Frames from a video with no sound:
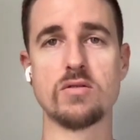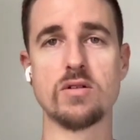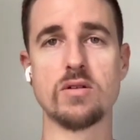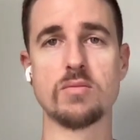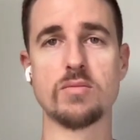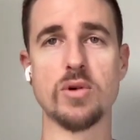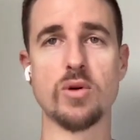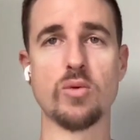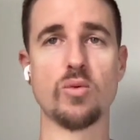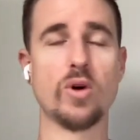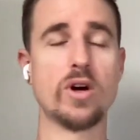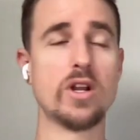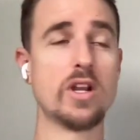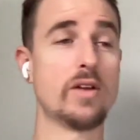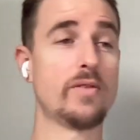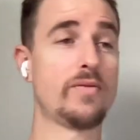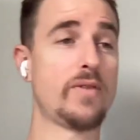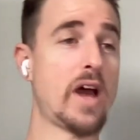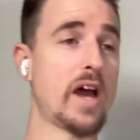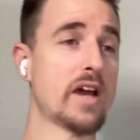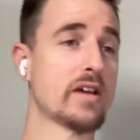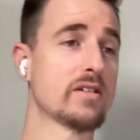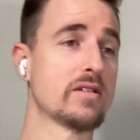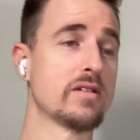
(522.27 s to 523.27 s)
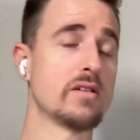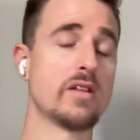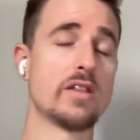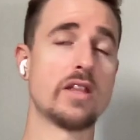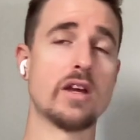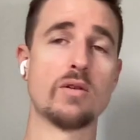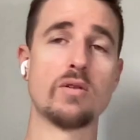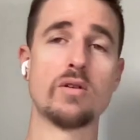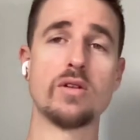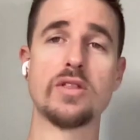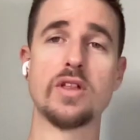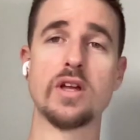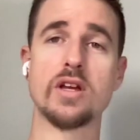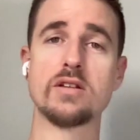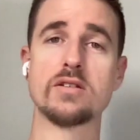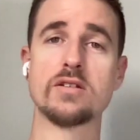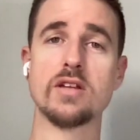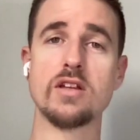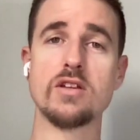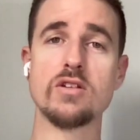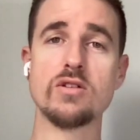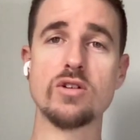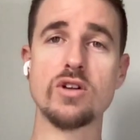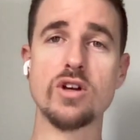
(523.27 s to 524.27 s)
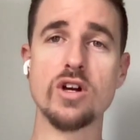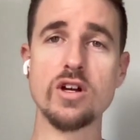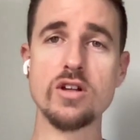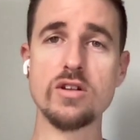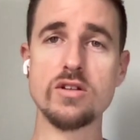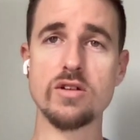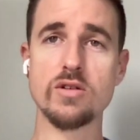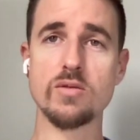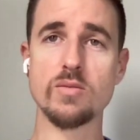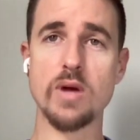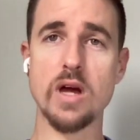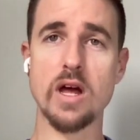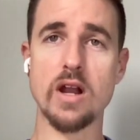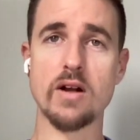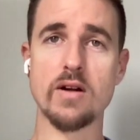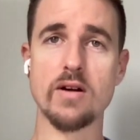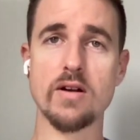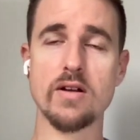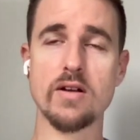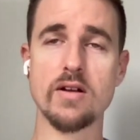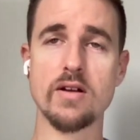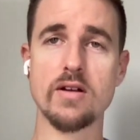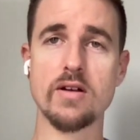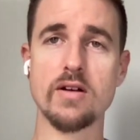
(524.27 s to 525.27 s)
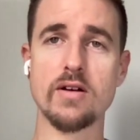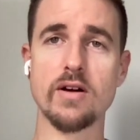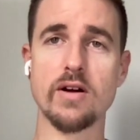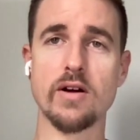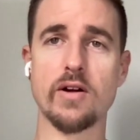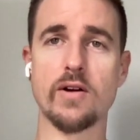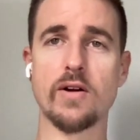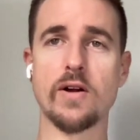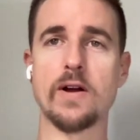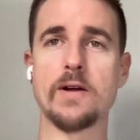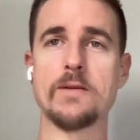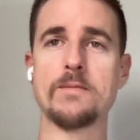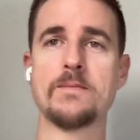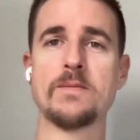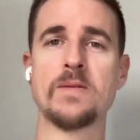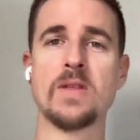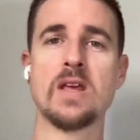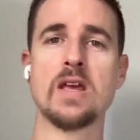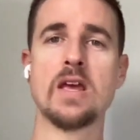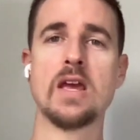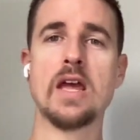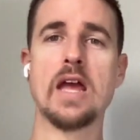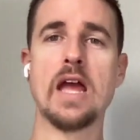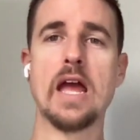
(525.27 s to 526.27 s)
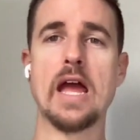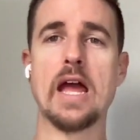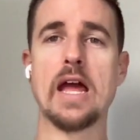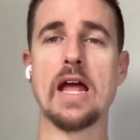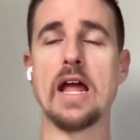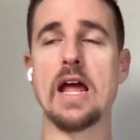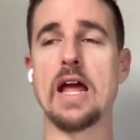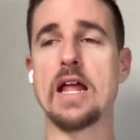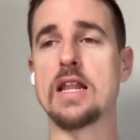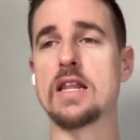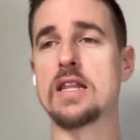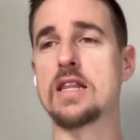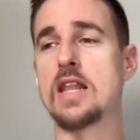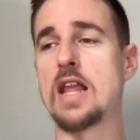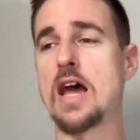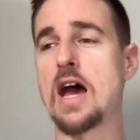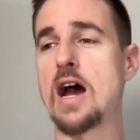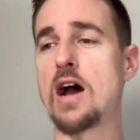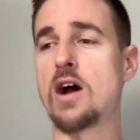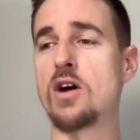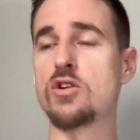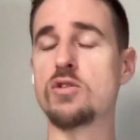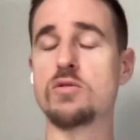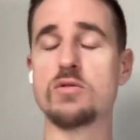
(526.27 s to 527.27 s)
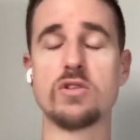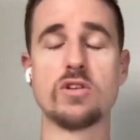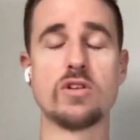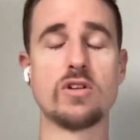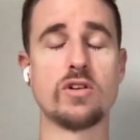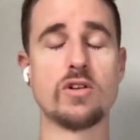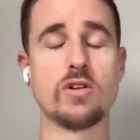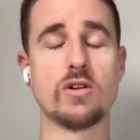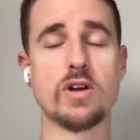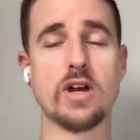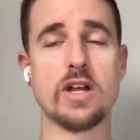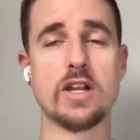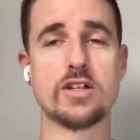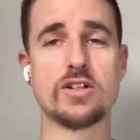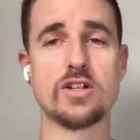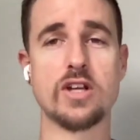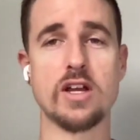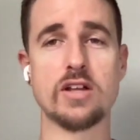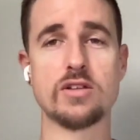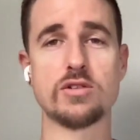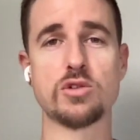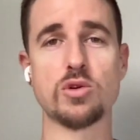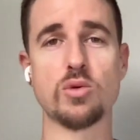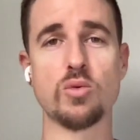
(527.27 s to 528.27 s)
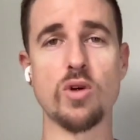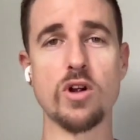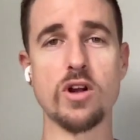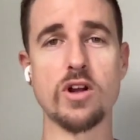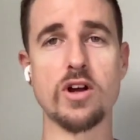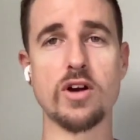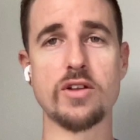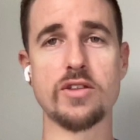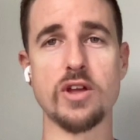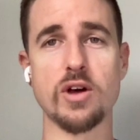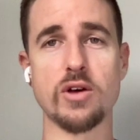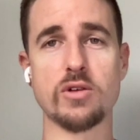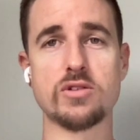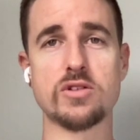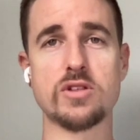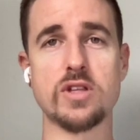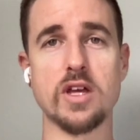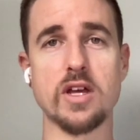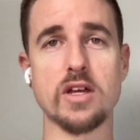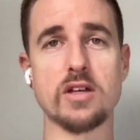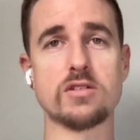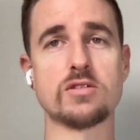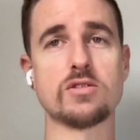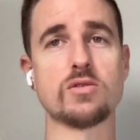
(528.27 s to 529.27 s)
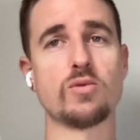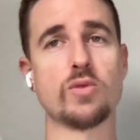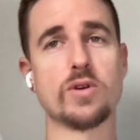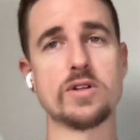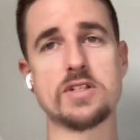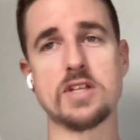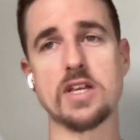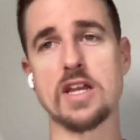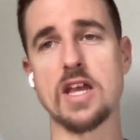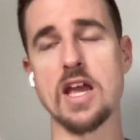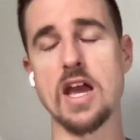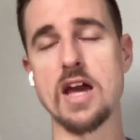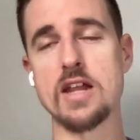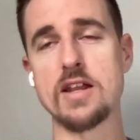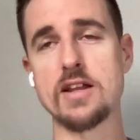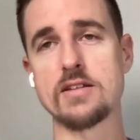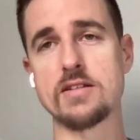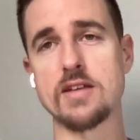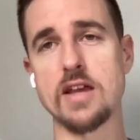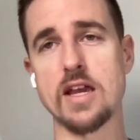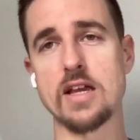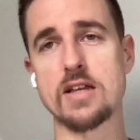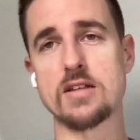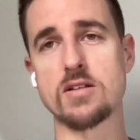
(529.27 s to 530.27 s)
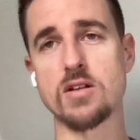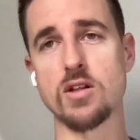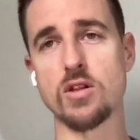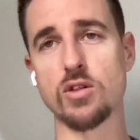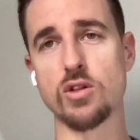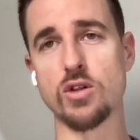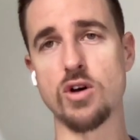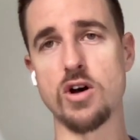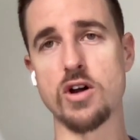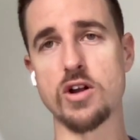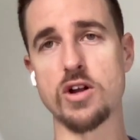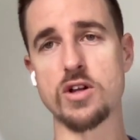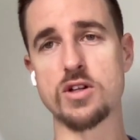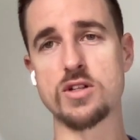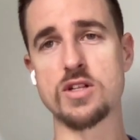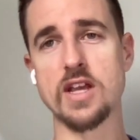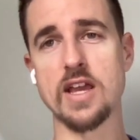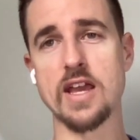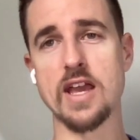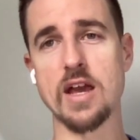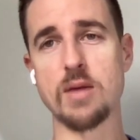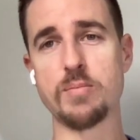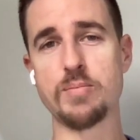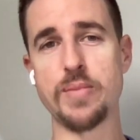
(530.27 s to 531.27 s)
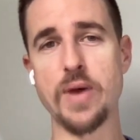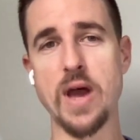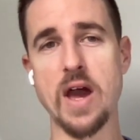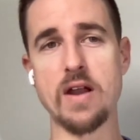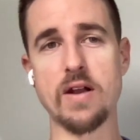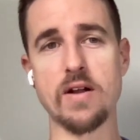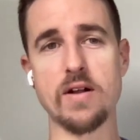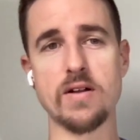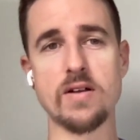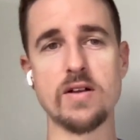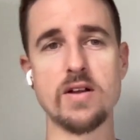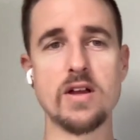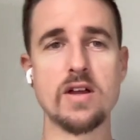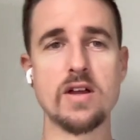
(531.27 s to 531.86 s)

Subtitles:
But what if actually there were things that you could do better? All right. And now you don't get a chance to work on those things. Once again, it takes longer to get better.